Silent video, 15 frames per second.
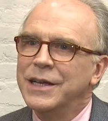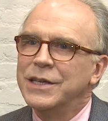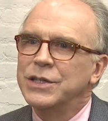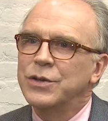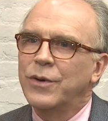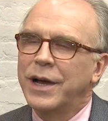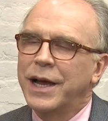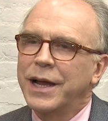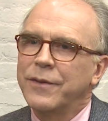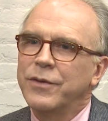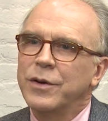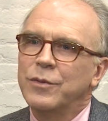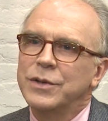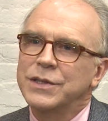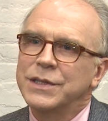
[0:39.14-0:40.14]
So
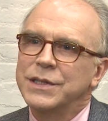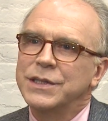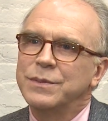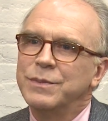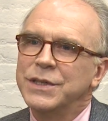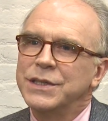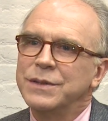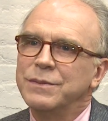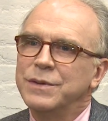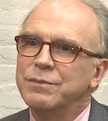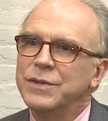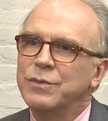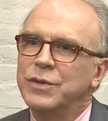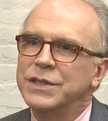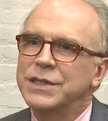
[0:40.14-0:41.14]
ivory was
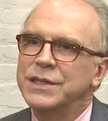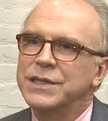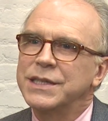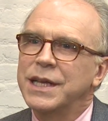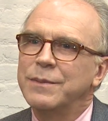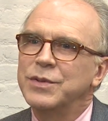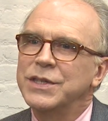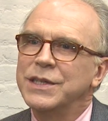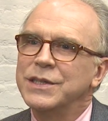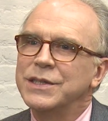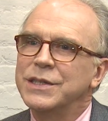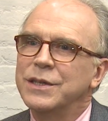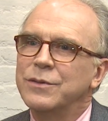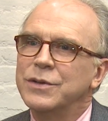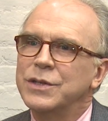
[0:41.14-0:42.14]
a
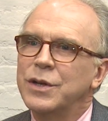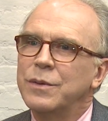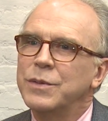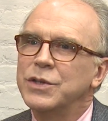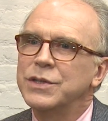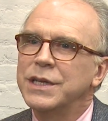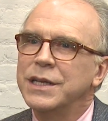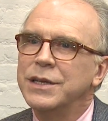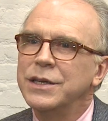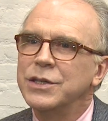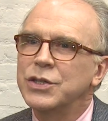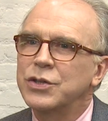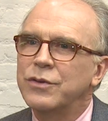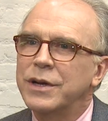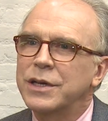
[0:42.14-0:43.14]
substance that was almost
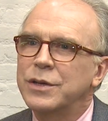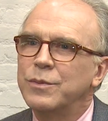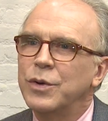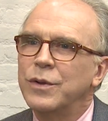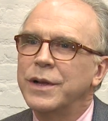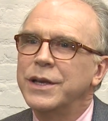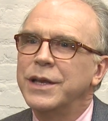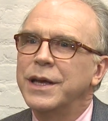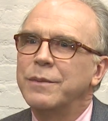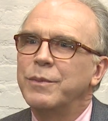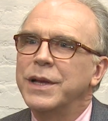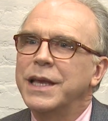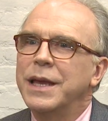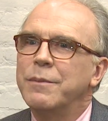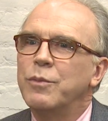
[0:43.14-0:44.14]
indestructible and yet
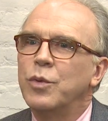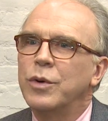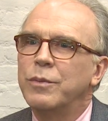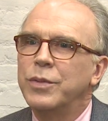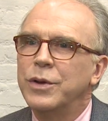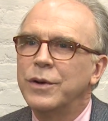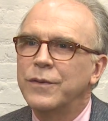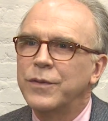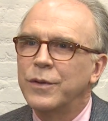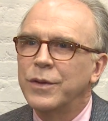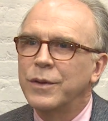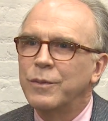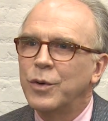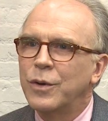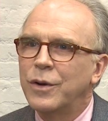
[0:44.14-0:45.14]
became more beautiful
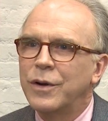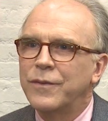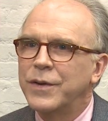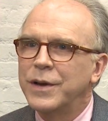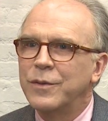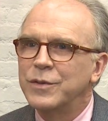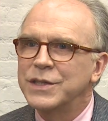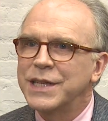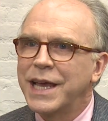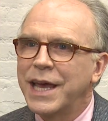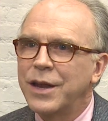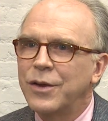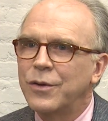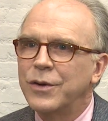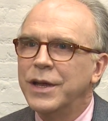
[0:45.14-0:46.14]
the more often it was
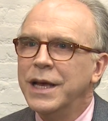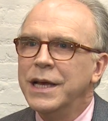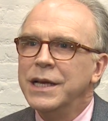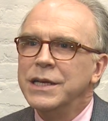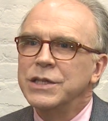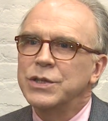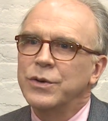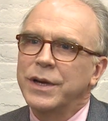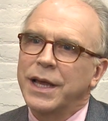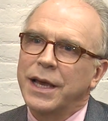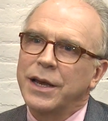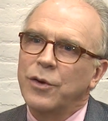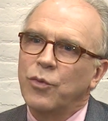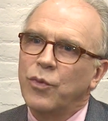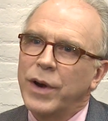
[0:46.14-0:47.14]
handled. So it
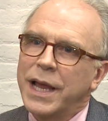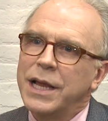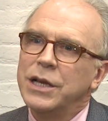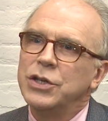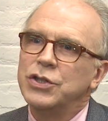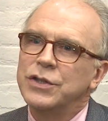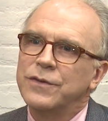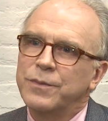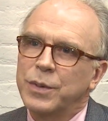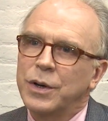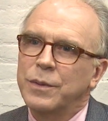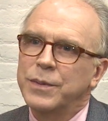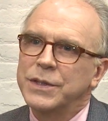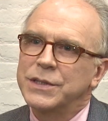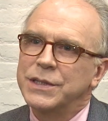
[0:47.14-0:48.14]
had a range of
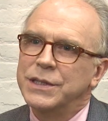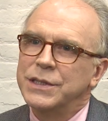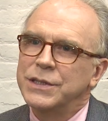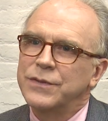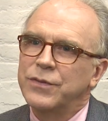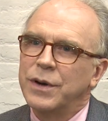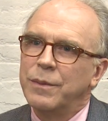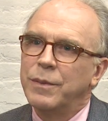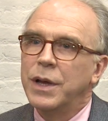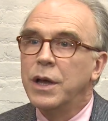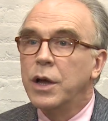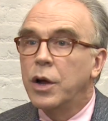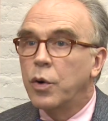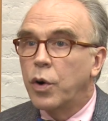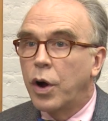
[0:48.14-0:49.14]
purposes, from
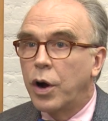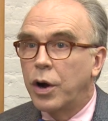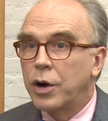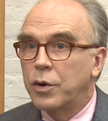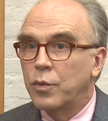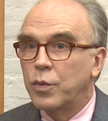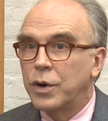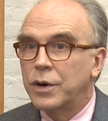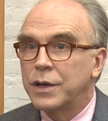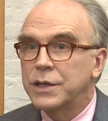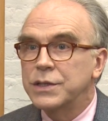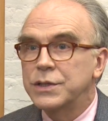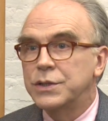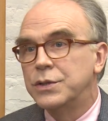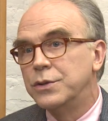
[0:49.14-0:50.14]

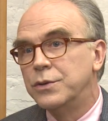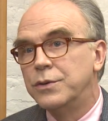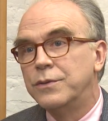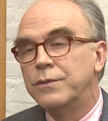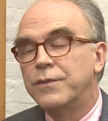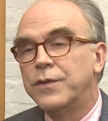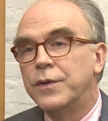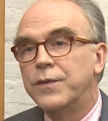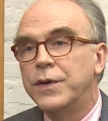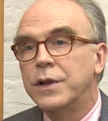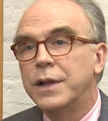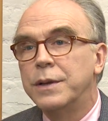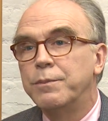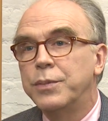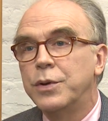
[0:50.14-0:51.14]
artworks to
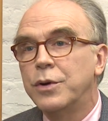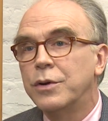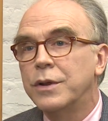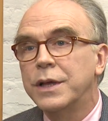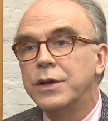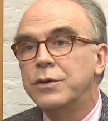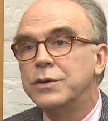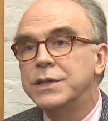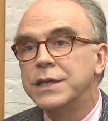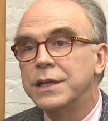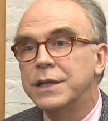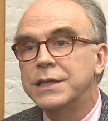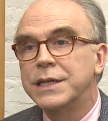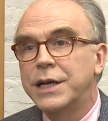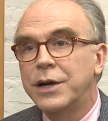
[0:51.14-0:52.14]
fulfilling purely
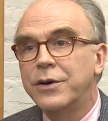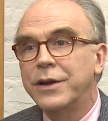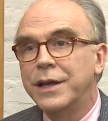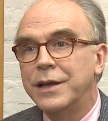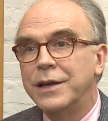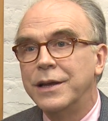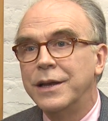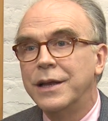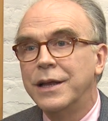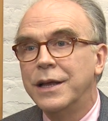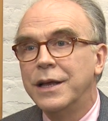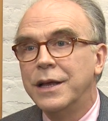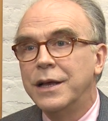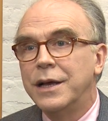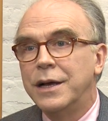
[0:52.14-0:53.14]
utilitarian
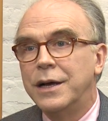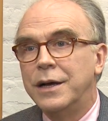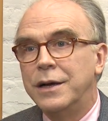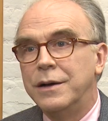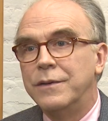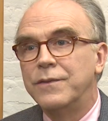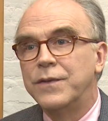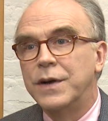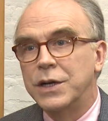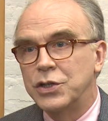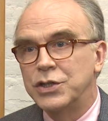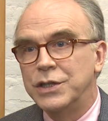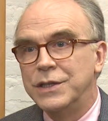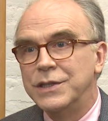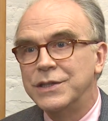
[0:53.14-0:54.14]

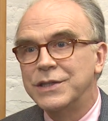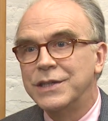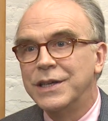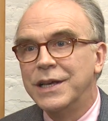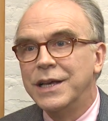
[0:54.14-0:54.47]
functions,